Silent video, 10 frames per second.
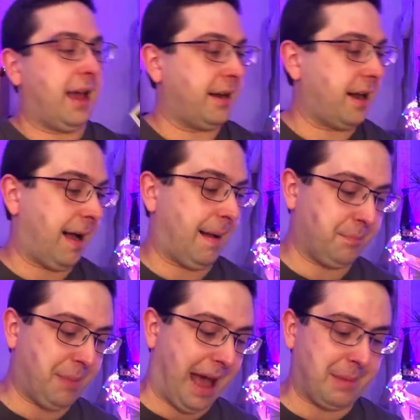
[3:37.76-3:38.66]
and
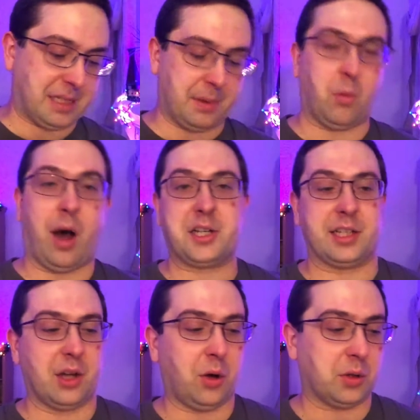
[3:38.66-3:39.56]
Batman's been
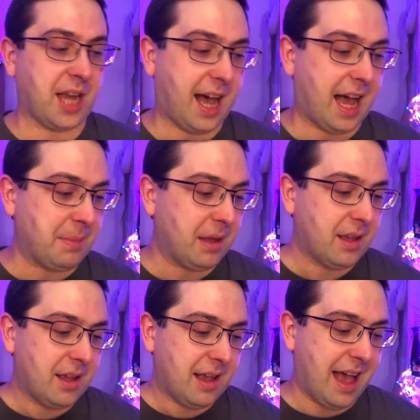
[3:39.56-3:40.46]
watching the whole time,
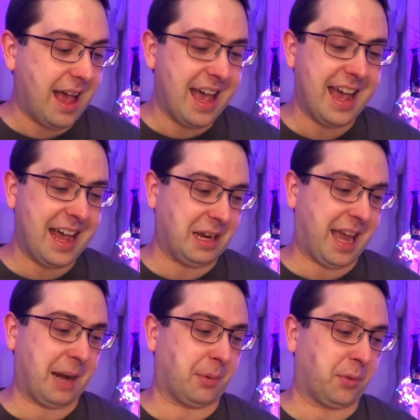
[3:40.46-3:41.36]
and
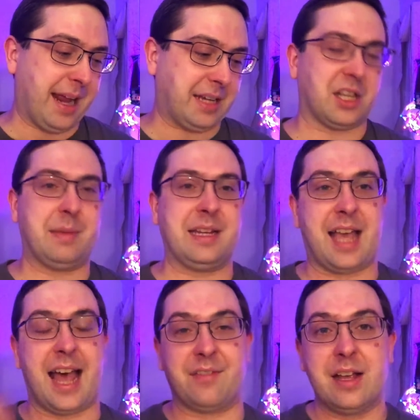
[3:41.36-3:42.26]
he kind of berates them.
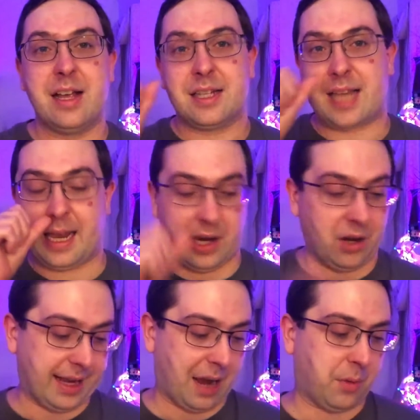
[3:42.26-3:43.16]
He's kind of saying, you
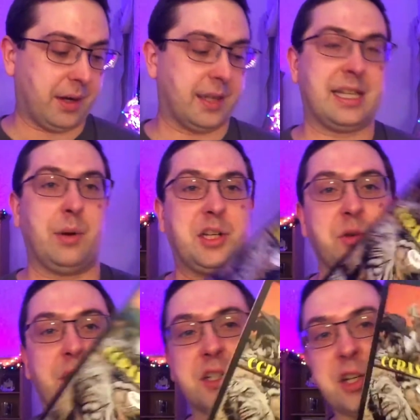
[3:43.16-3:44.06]
know, like, I wanted to see
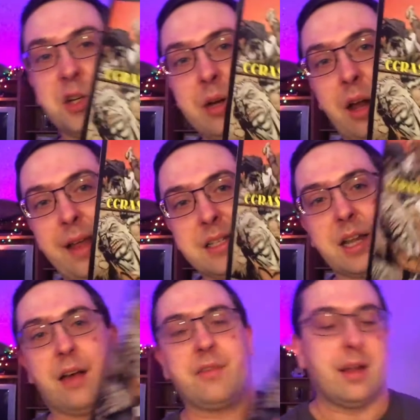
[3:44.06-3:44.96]
what you could do and all that
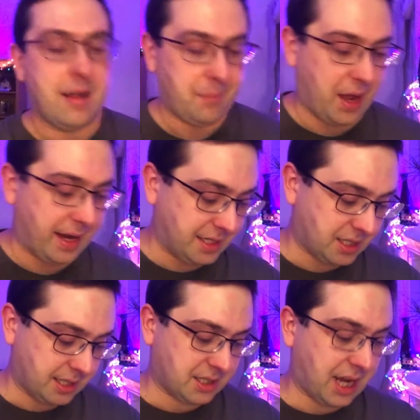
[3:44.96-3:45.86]
stuff, and he
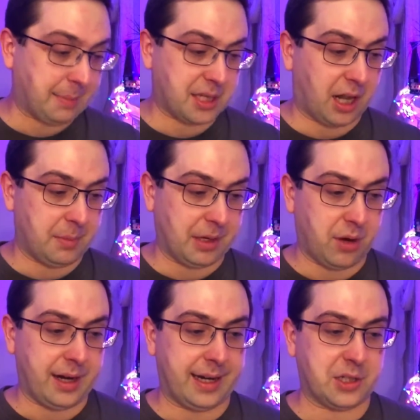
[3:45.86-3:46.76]
stops Solomon
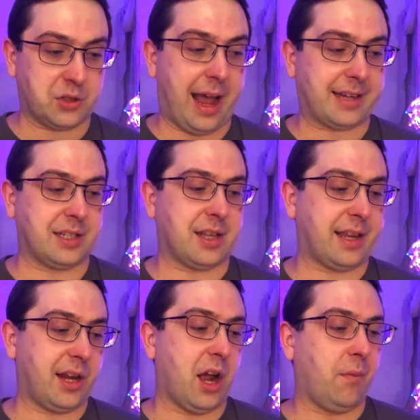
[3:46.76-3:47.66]
Grundy in his tracks, and he's
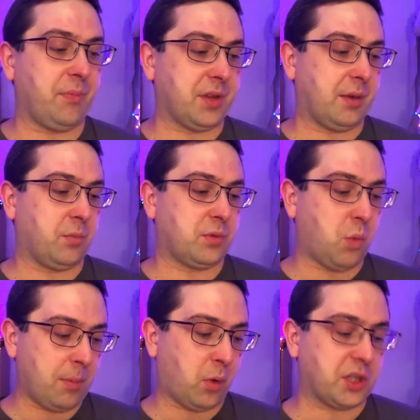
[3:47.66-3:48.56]
like, you know, in
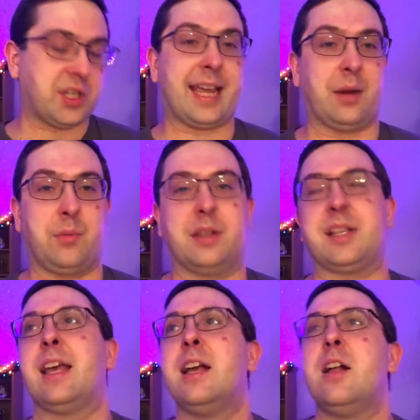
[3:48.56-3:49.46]
one more second,
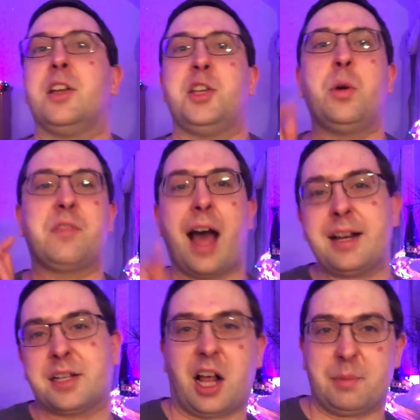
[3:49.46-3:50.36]
he's like, you would have
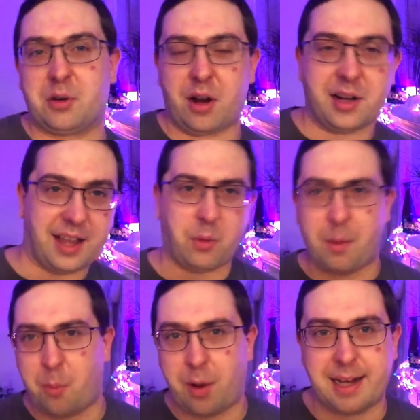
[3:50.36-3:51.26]
gotten to Solomon Grundy in like
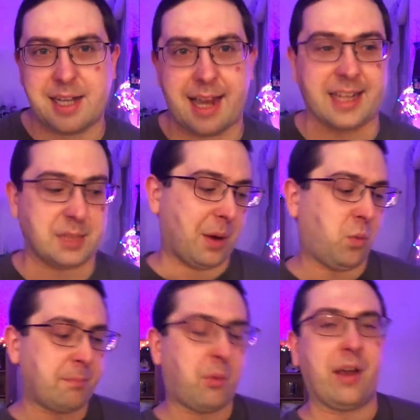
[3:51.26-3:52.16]
1.8 seconds,
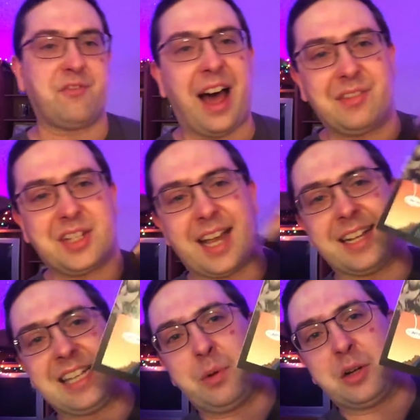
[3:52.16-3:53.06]
but in 1.5
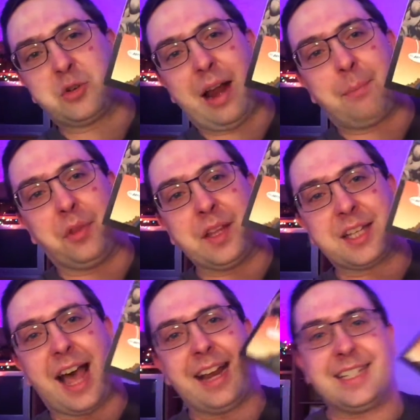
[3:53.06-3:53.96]
seconds, he would have trampled
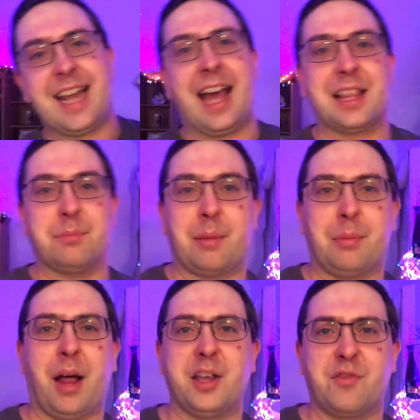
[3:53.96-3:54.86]
this guy to death, and
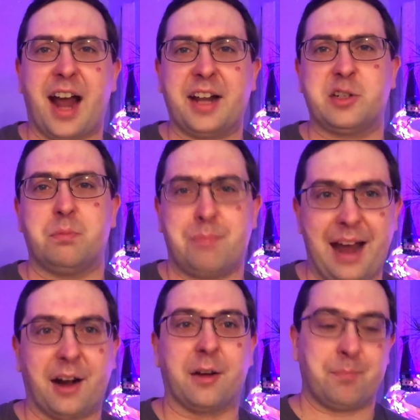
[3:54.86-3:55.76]
blah, blah, blah, you've gotta do
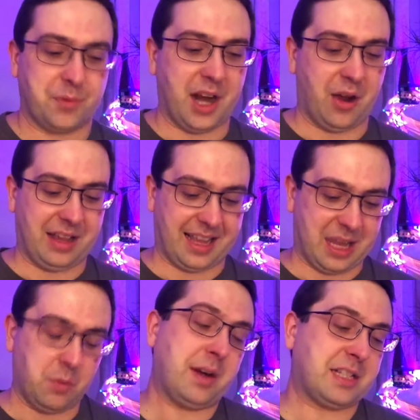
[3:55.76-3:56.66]
better. You know,
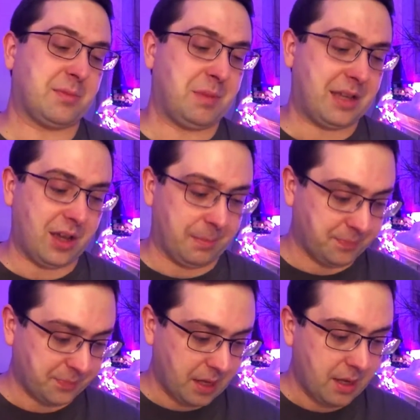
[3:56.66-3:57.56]
he wants them to be
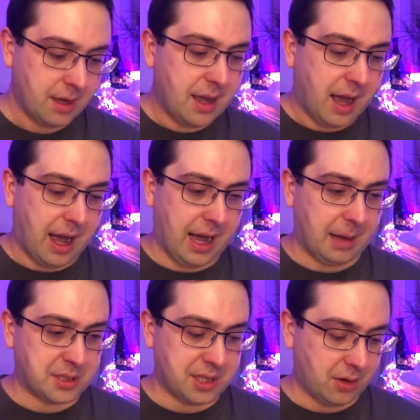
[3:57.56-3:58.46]
good.
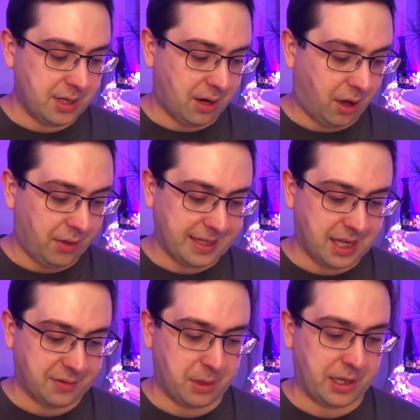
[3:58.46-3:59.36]
So, you know, all
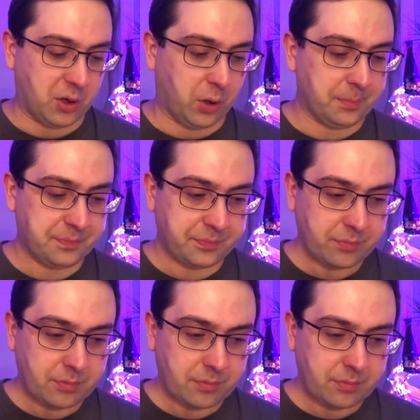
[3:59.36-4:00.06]
that stuff's pretty cool.